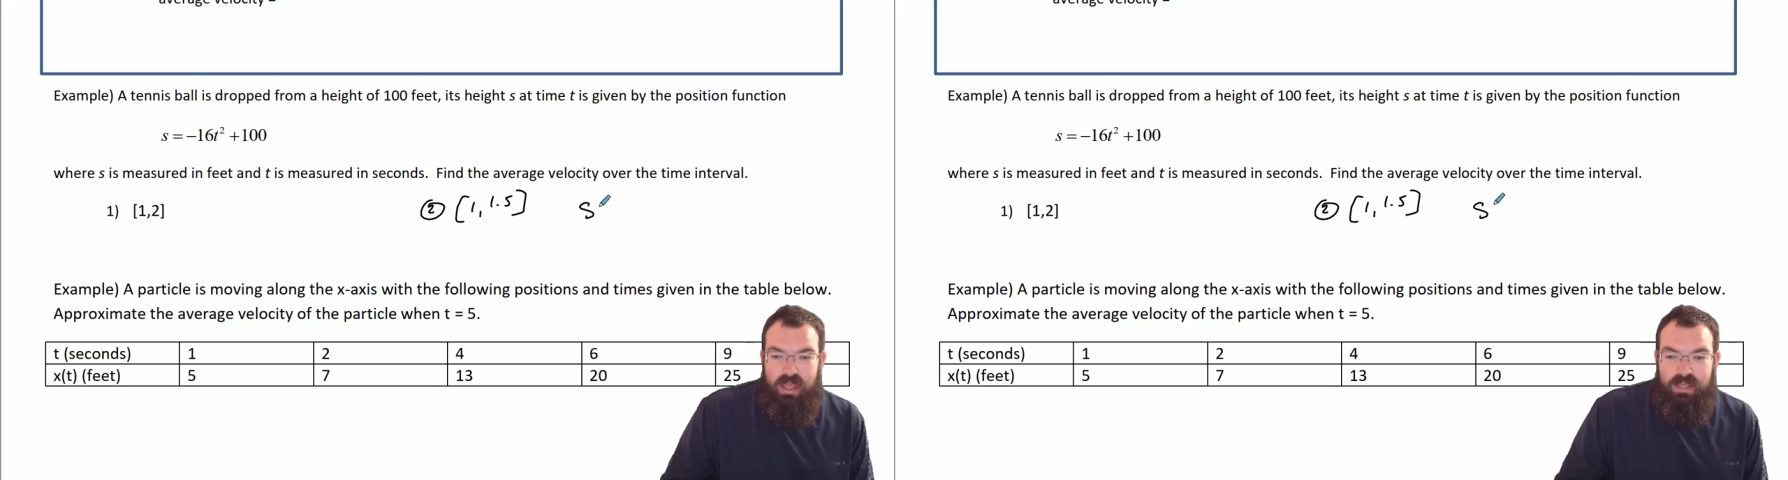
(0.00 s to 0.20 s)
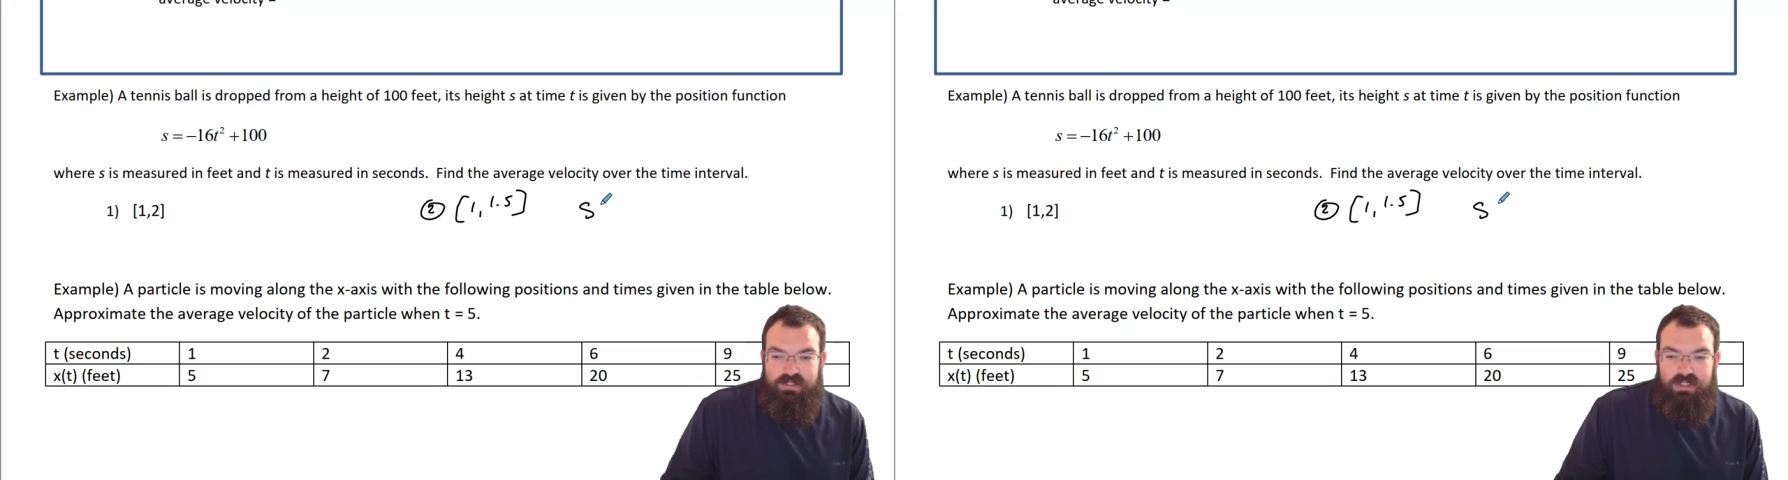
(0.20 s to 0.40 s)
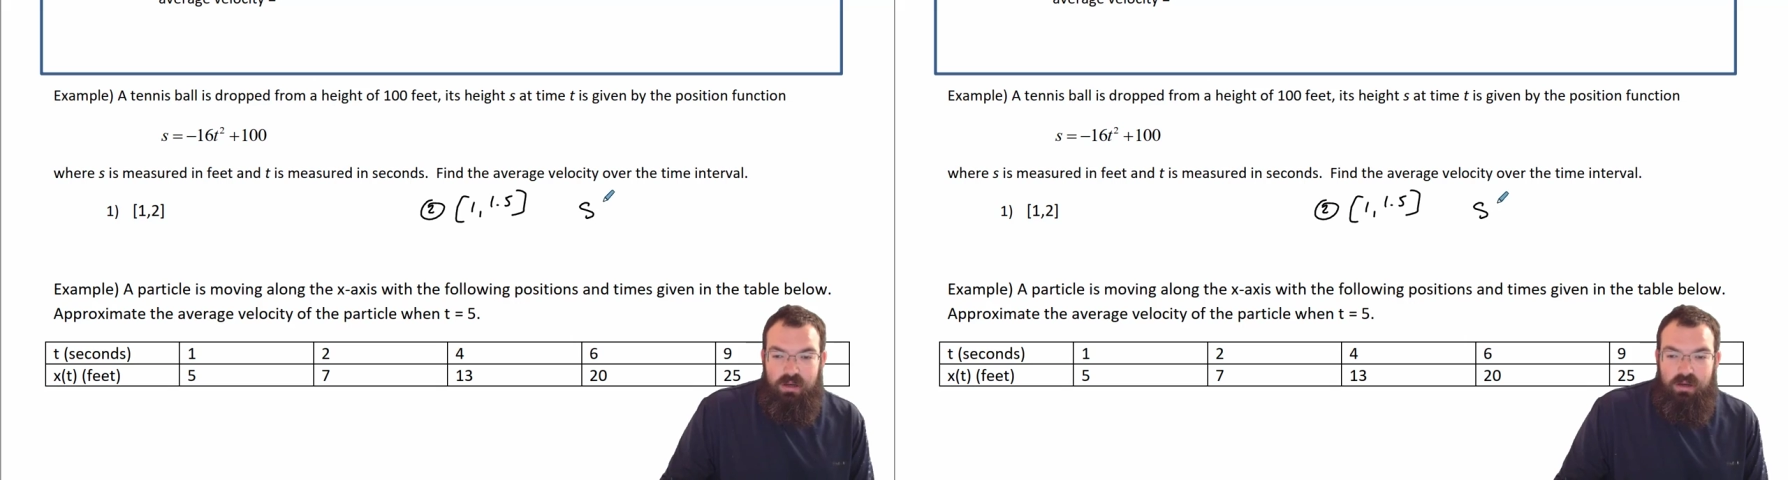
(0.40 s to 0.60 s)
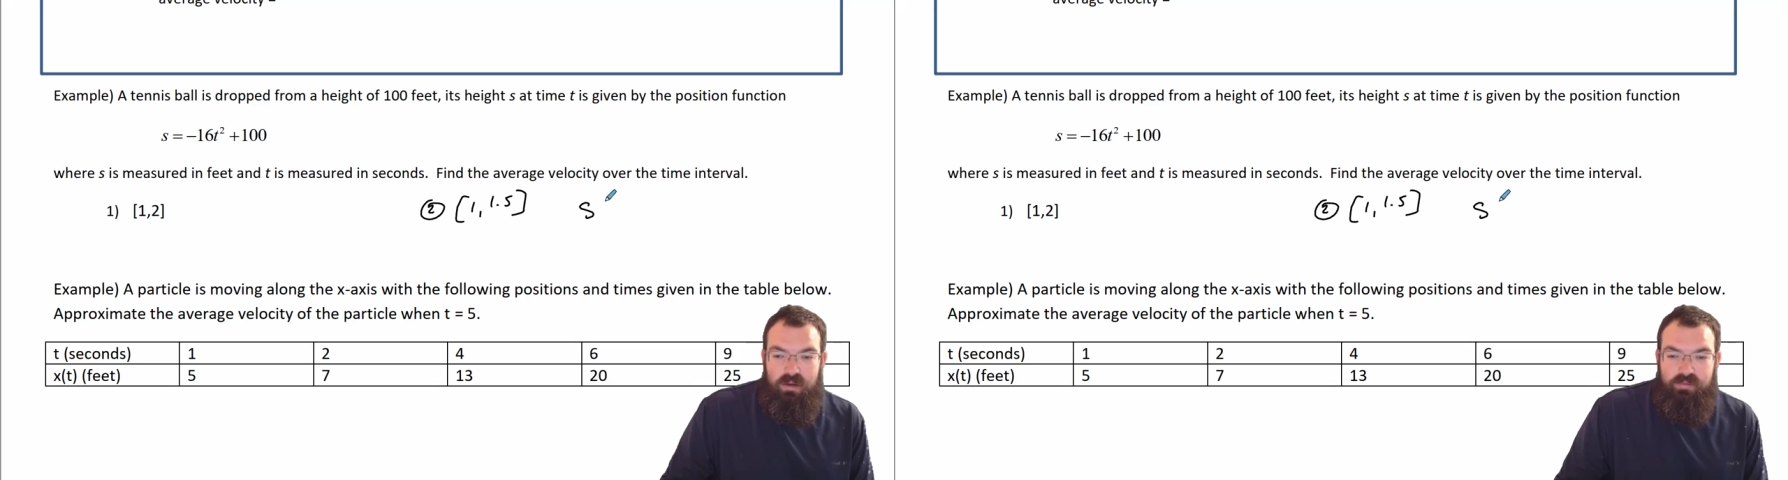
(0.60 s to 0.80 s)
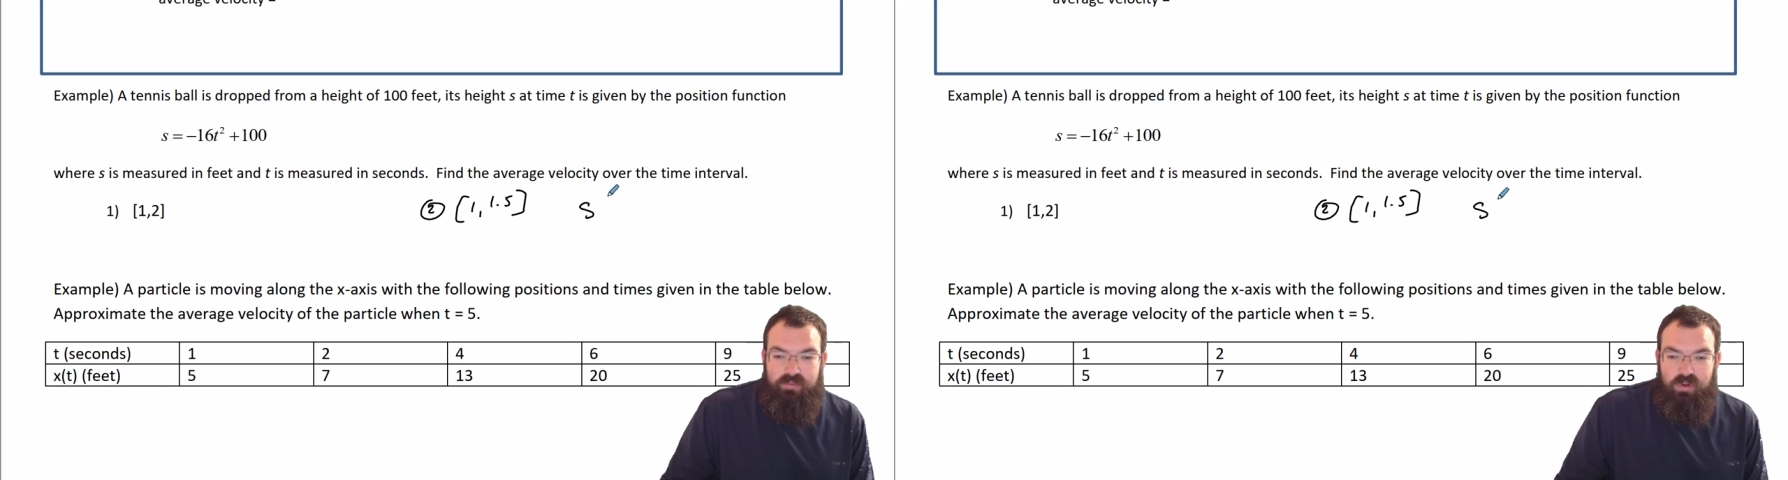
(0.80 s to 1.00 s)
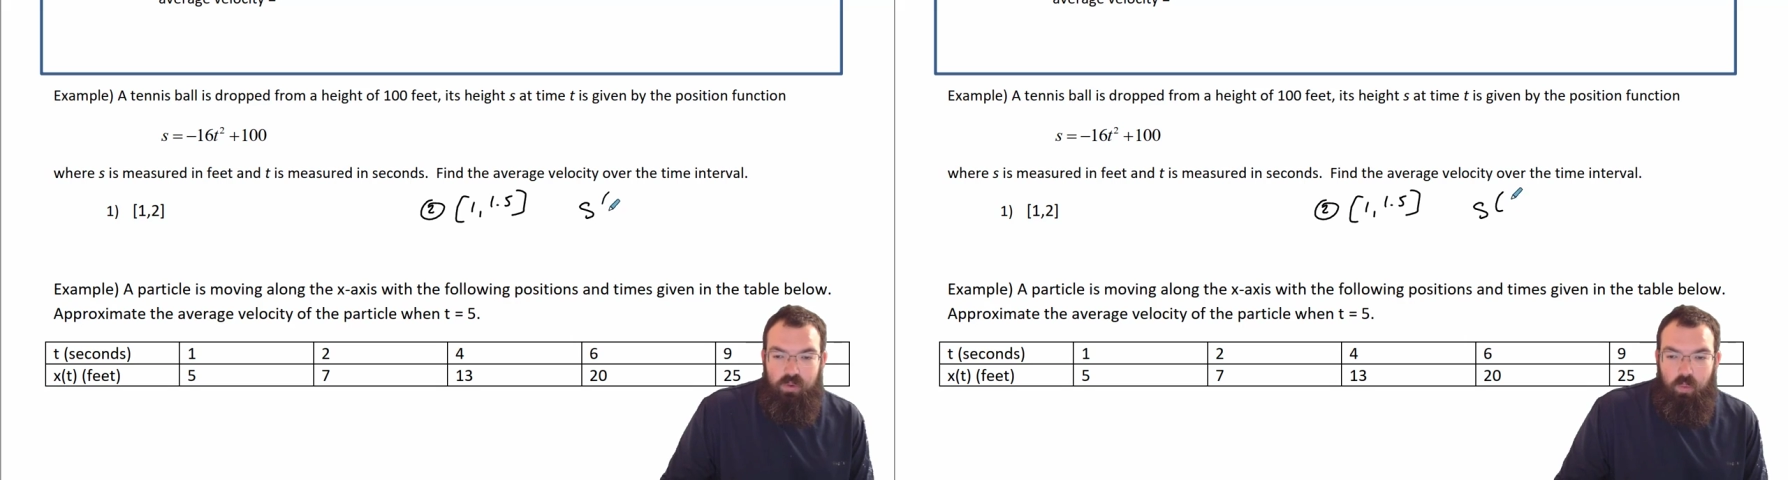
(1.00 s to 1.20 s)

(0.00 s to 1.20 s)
S of